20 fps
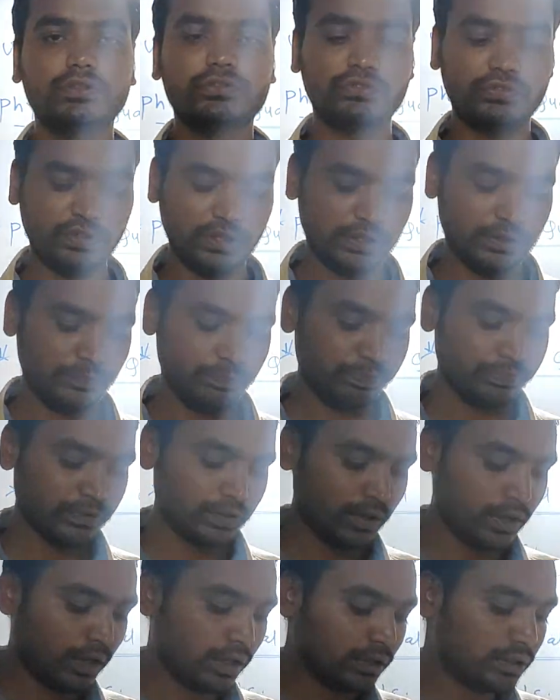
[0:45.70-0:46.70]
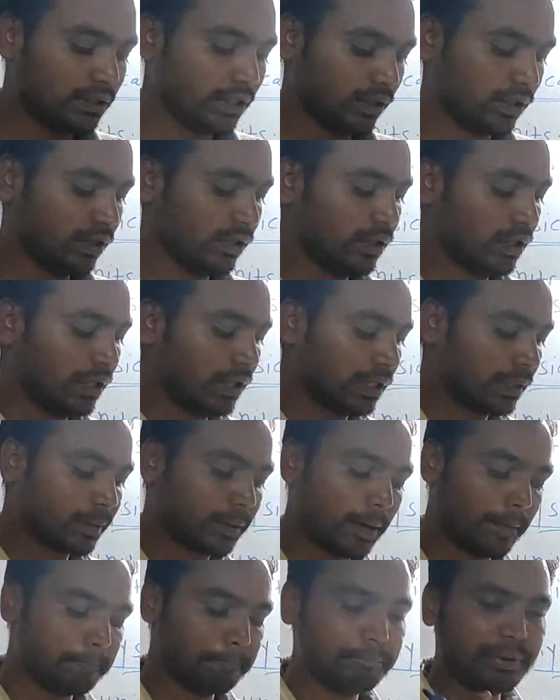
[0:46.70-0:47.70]
See, the
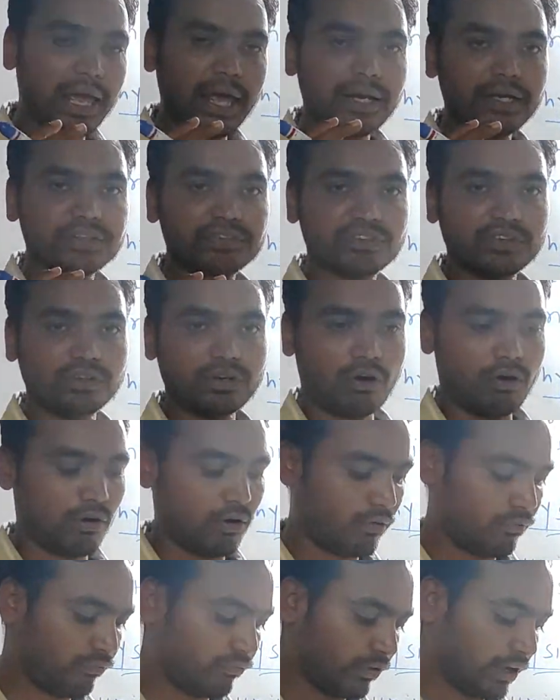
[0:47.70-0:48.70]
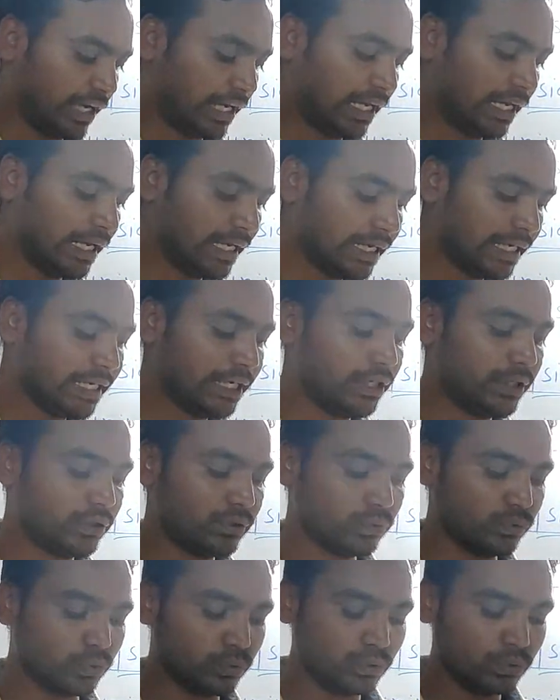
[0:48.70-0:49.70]
comparison of any
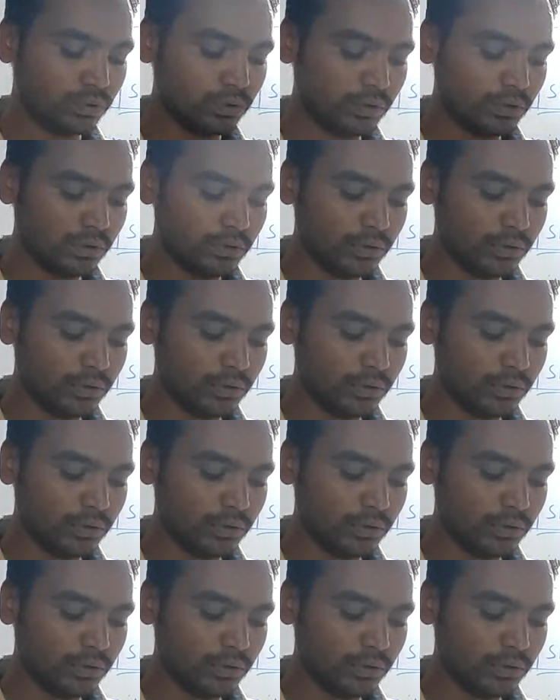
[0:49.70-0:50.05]
two